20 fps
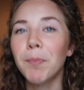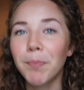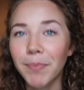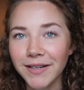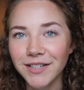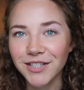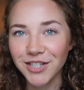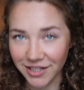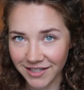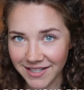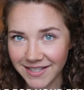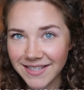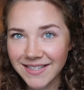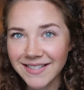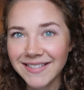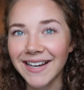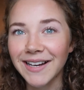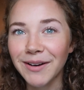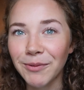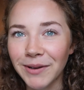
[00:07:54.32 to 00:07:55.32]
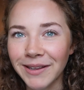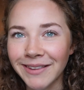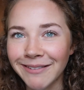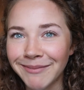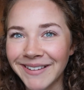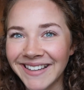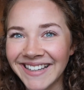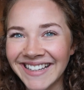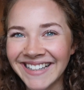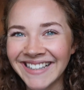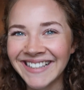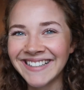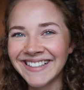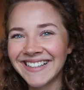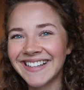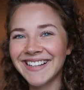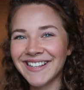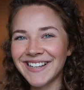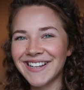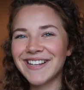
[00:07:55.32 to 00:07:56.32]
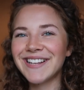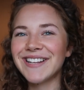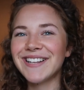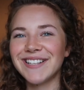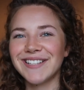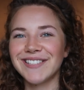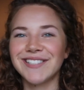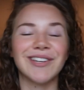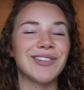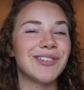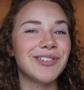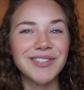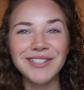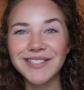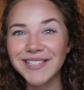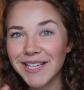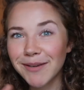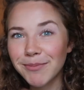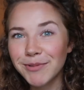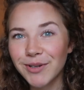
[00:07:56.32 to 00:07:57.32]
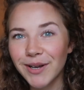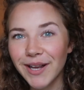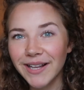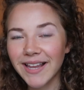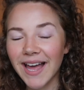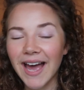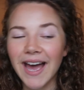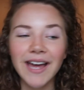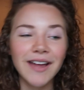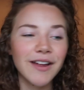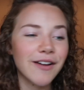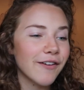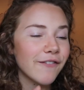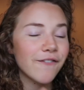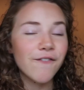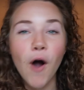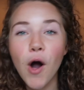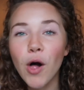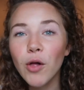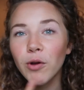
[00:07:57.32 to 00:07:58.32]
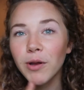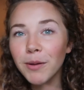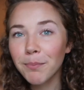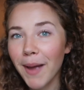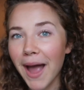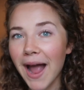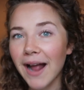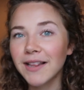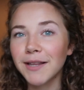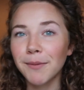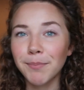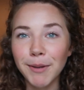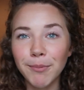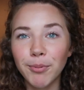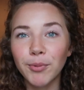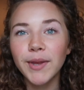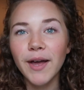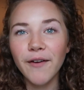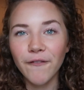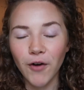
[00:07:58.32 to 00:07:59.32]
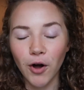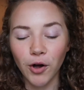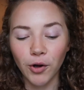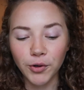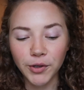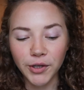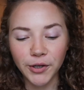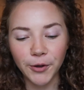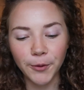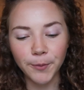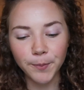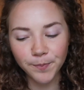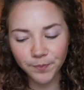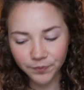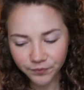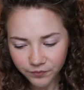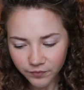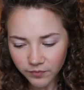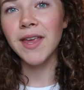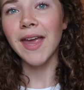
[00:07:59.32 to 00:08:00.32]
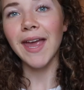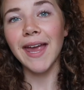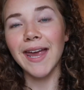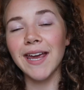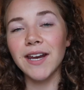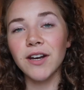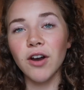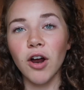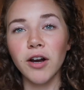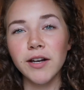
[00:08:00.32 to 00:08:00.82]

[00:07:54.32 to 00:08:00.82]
but just stick with me. So you just keep doing that, following back the people that follow you. And